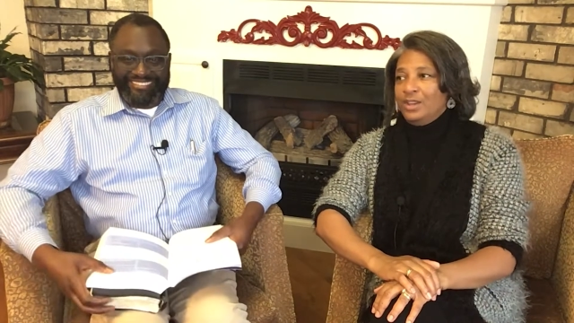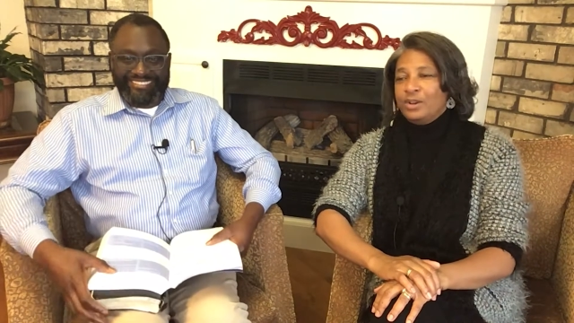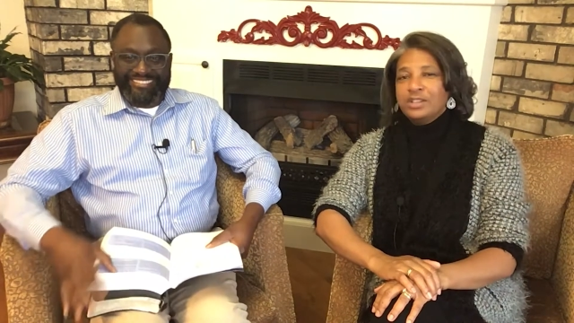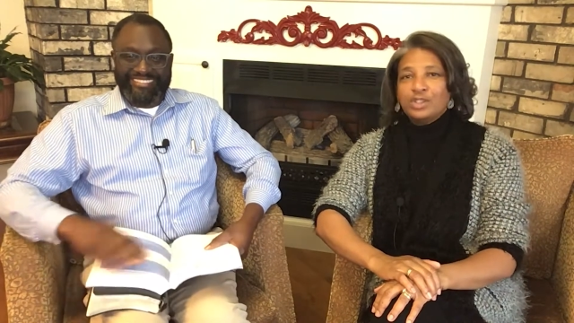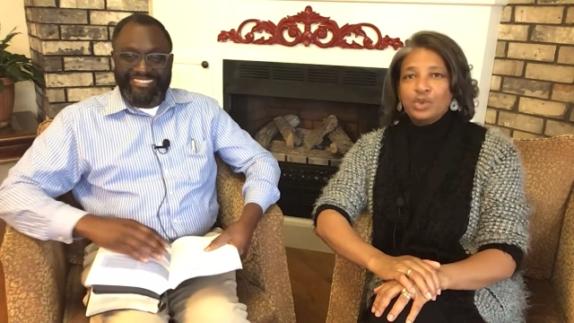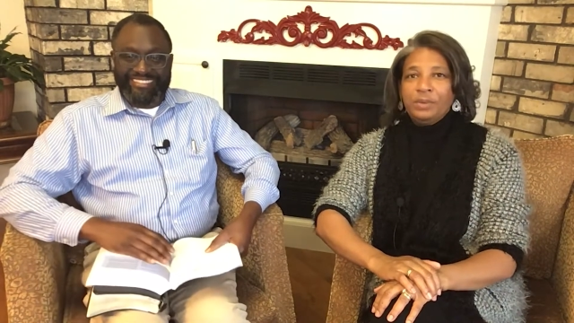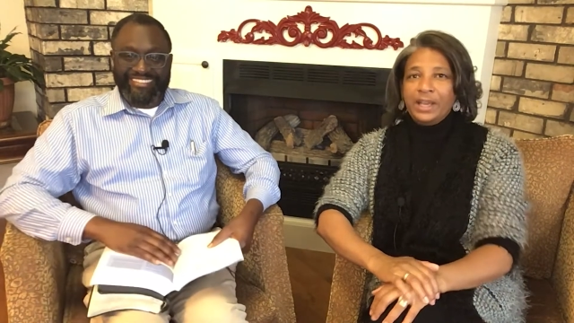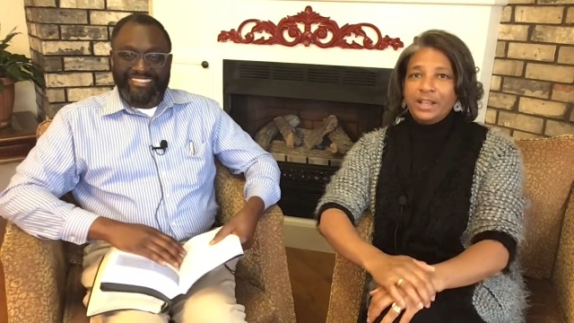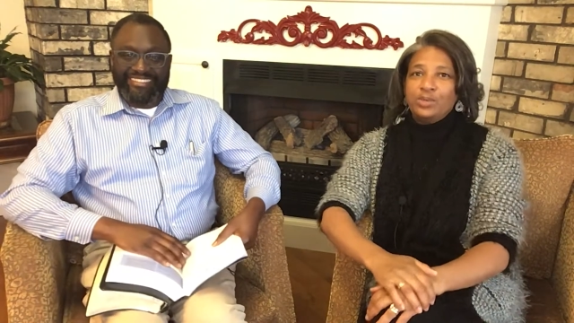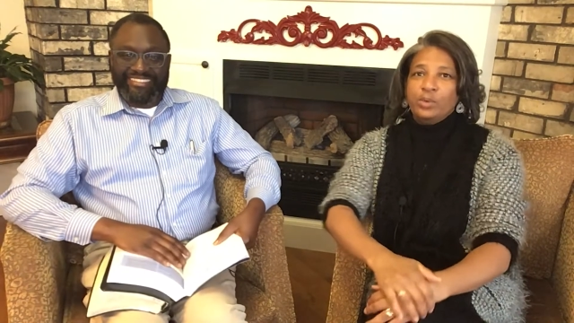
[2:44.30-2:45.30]
Speaker 1: you consumed
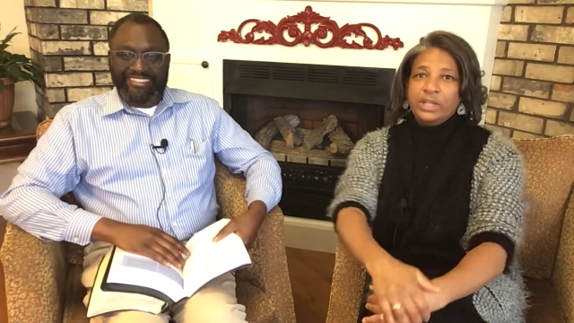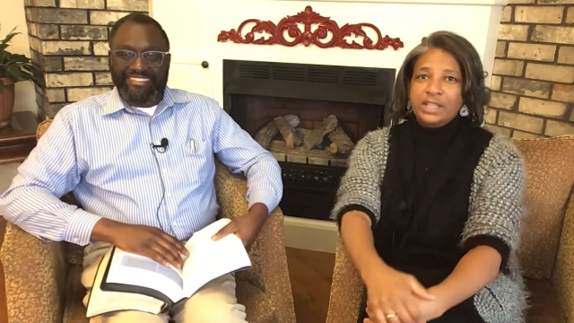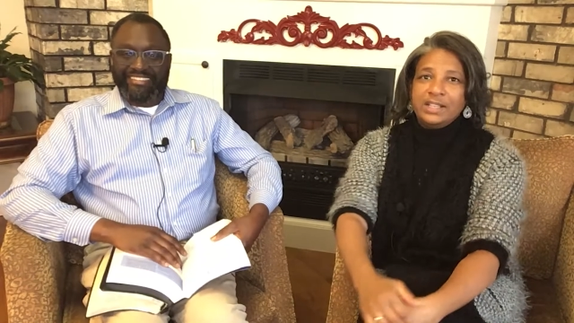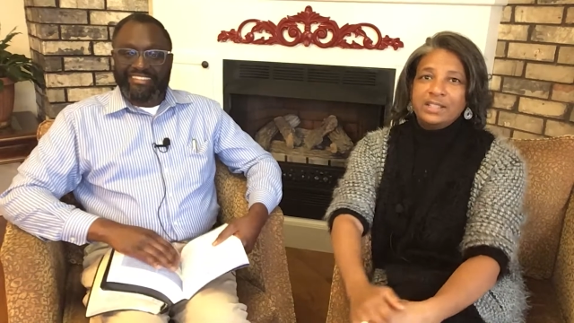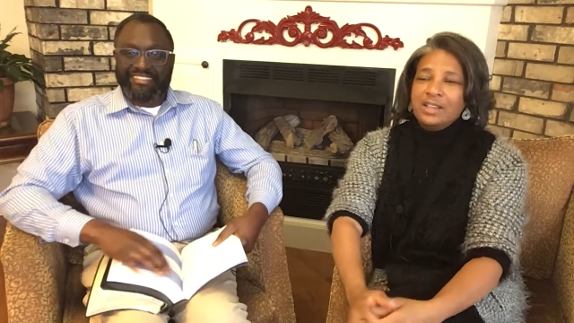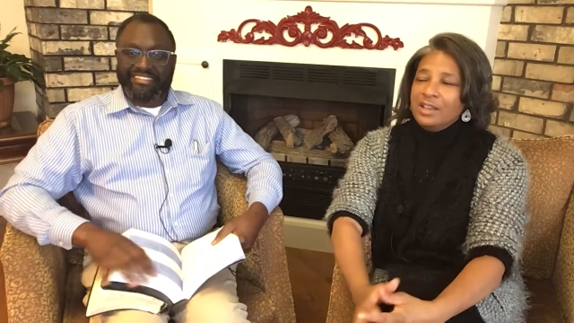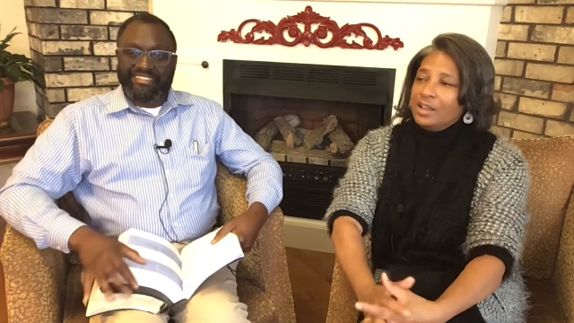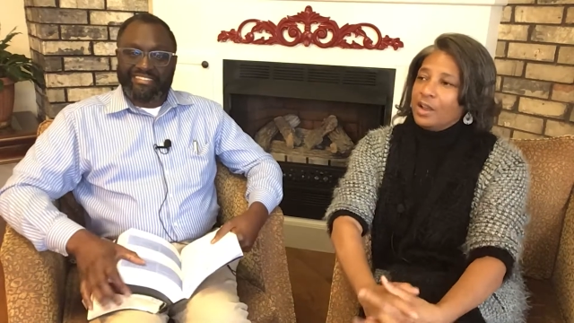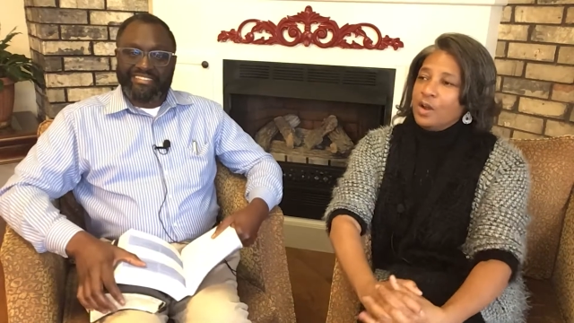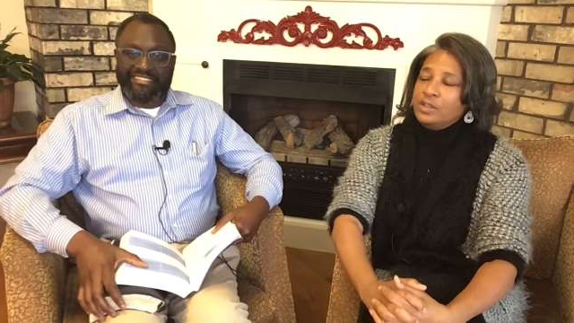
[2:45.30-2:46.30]
last week that's
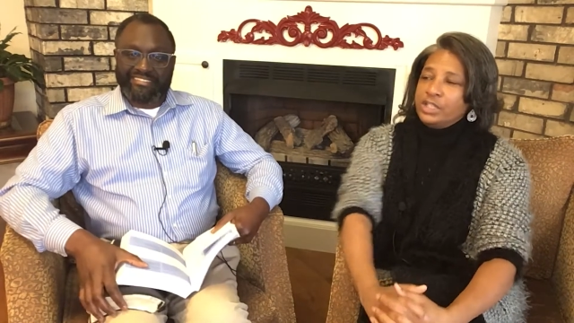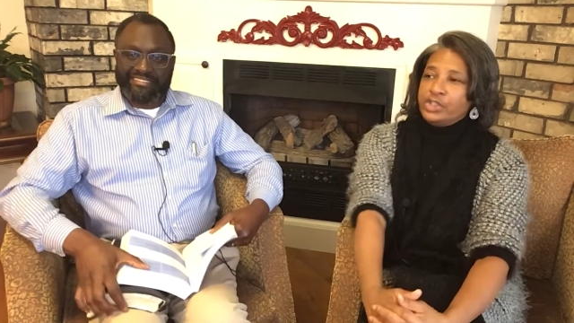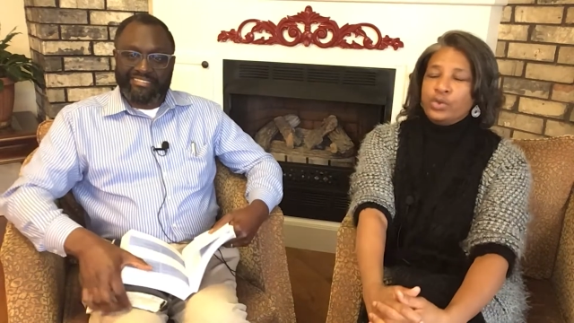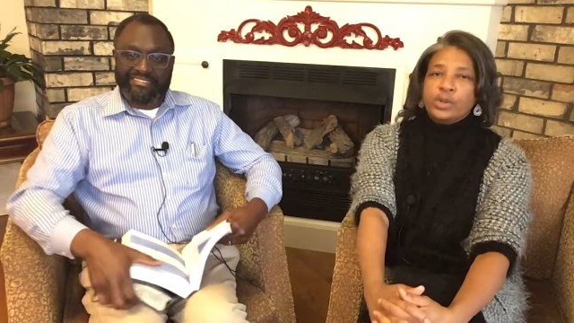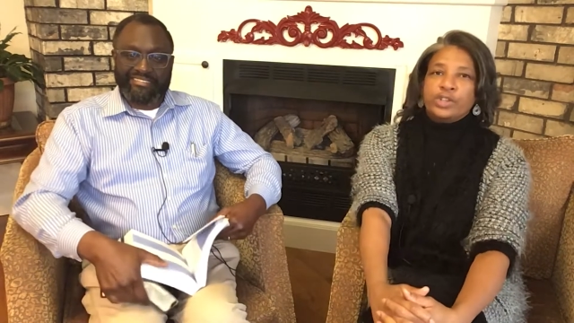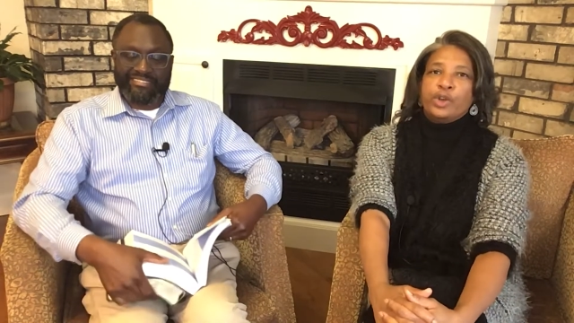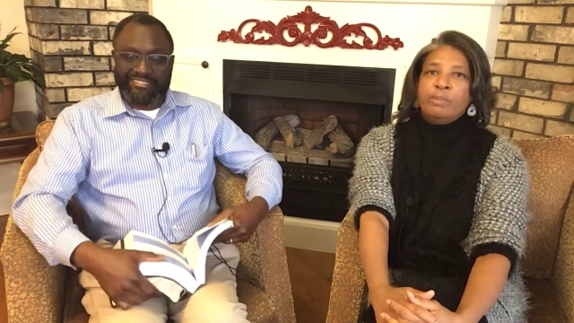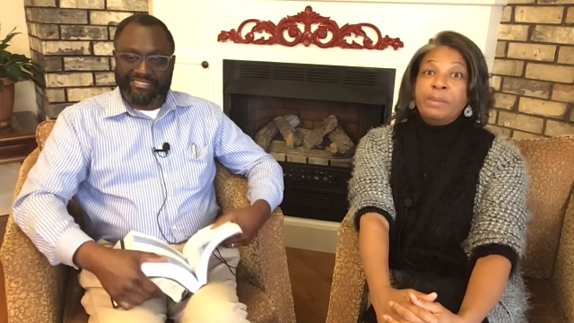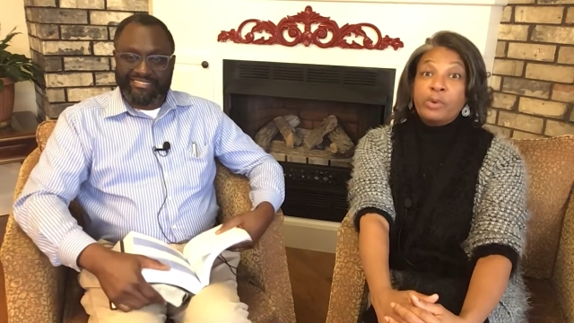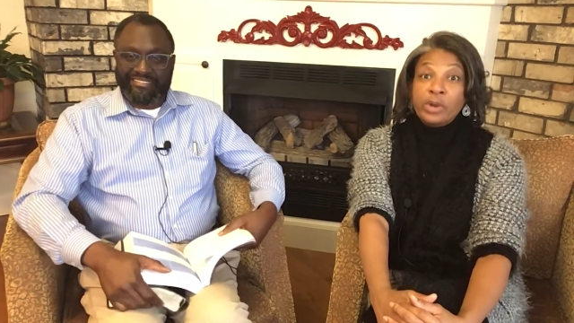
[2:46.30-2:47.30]
causing
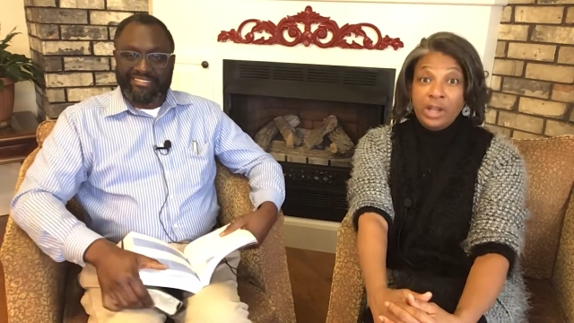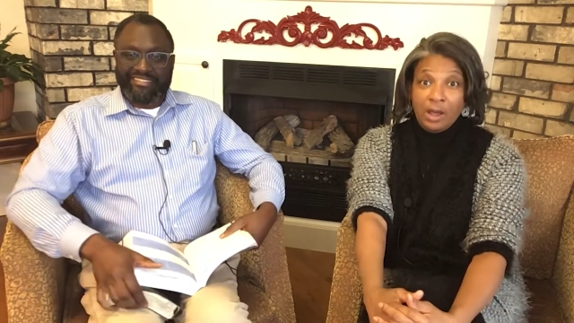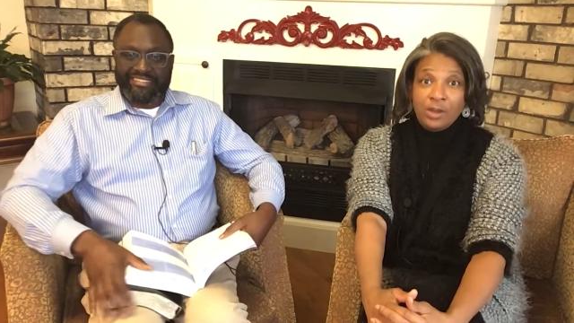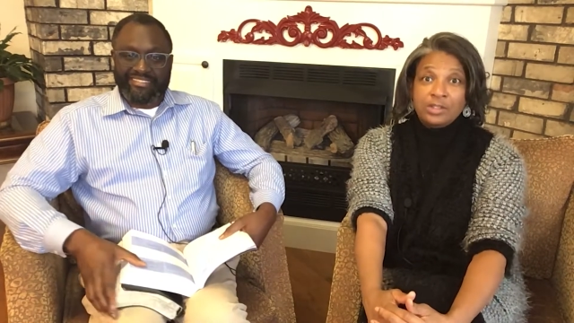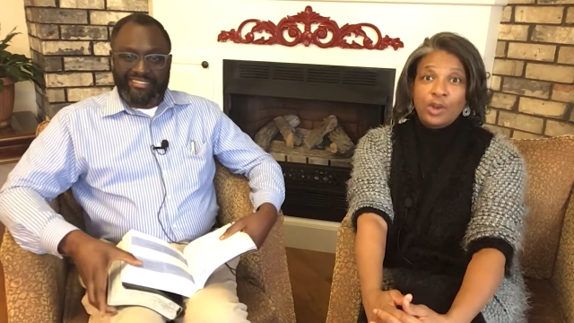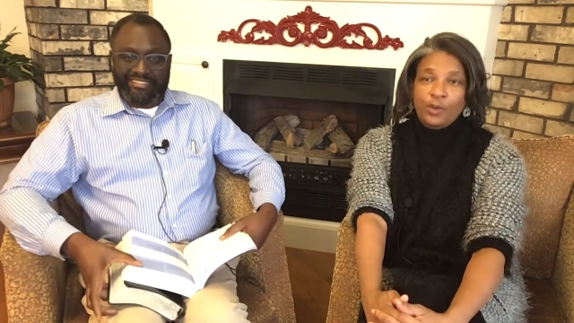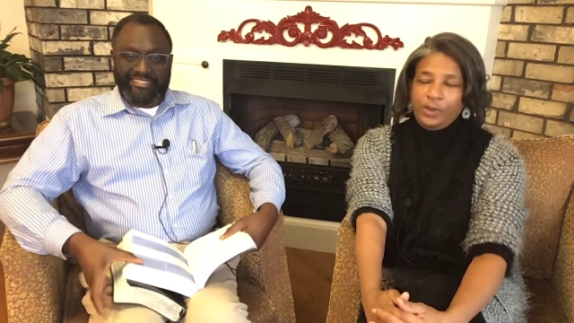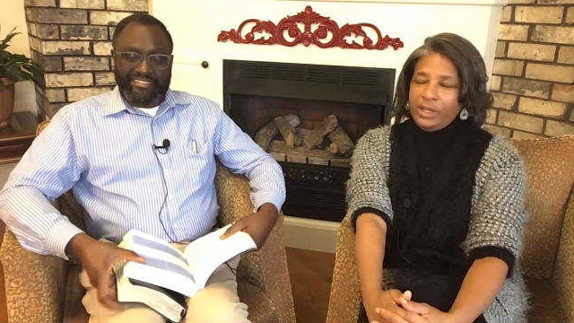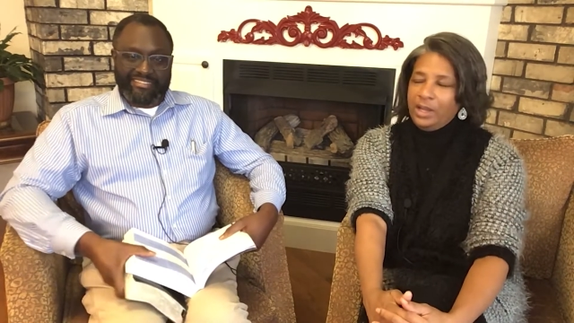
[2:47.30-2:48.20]
short-term memory loss, hopefully